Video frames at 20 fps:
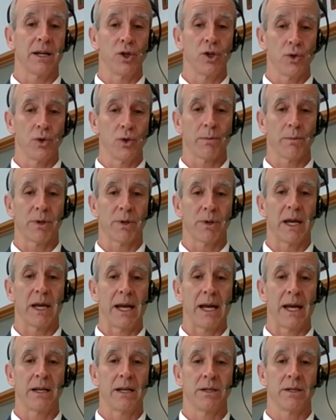Europe
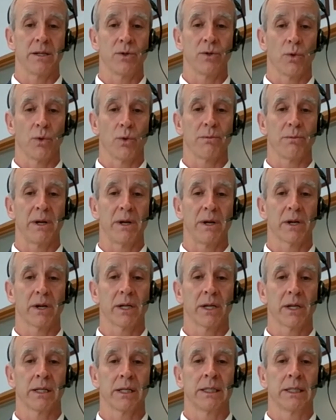and North
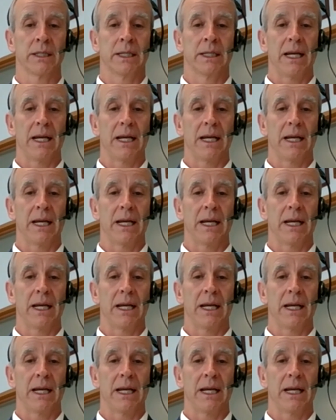America,